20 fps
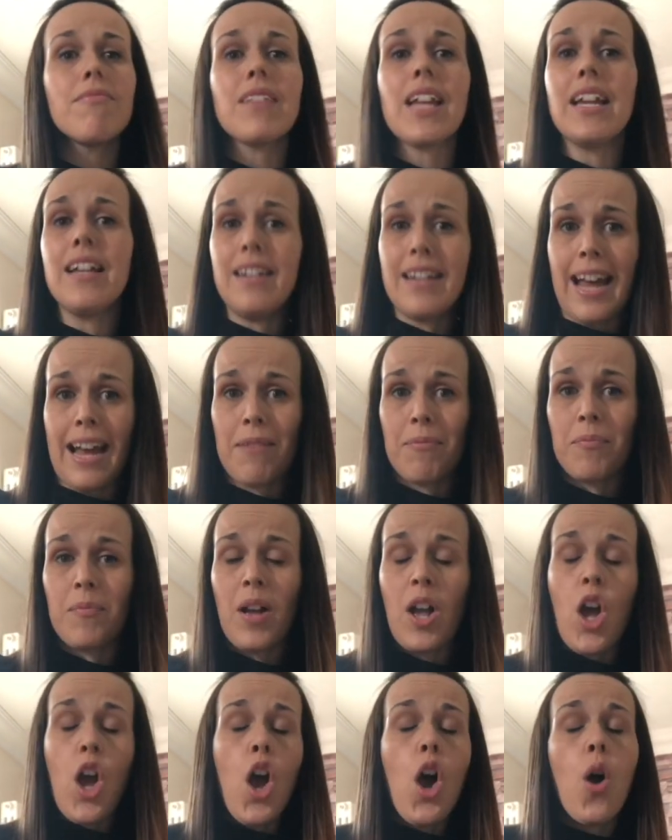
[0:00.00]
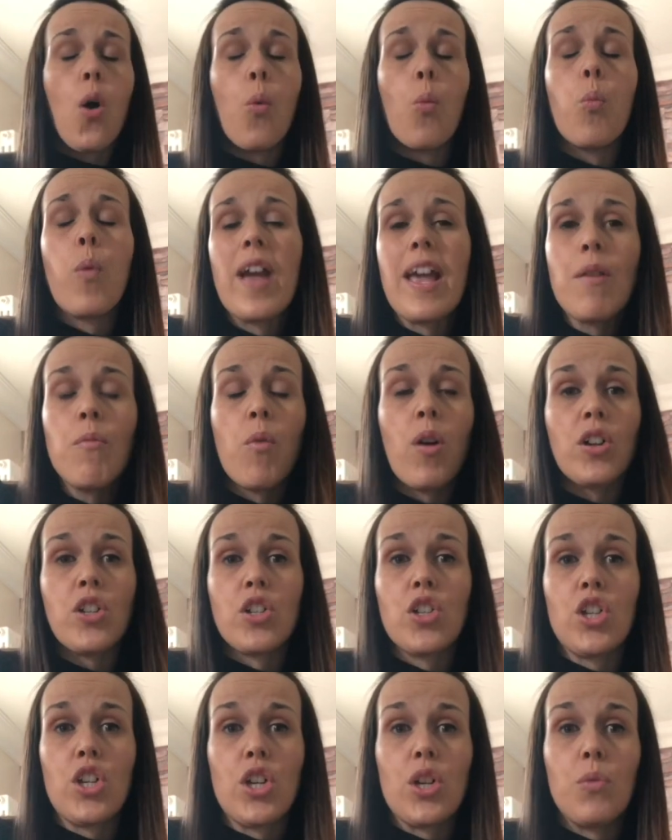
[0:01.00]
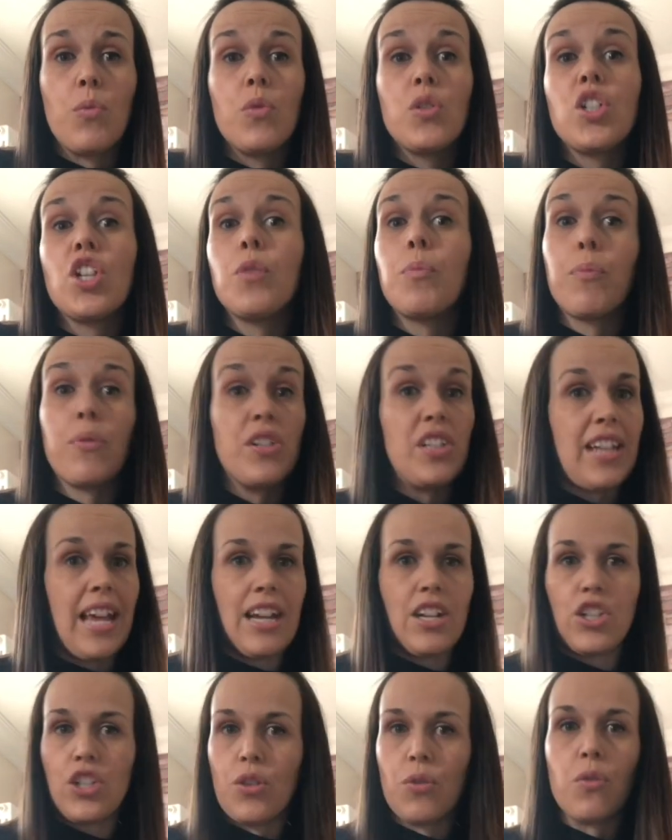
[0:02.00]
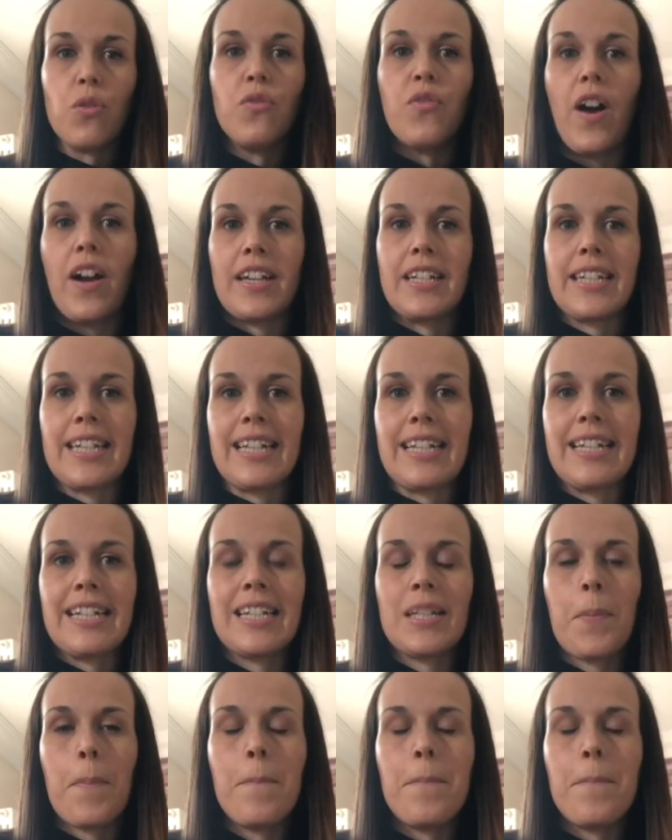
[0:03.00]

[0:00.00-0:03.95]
Now, we want you to present your findings,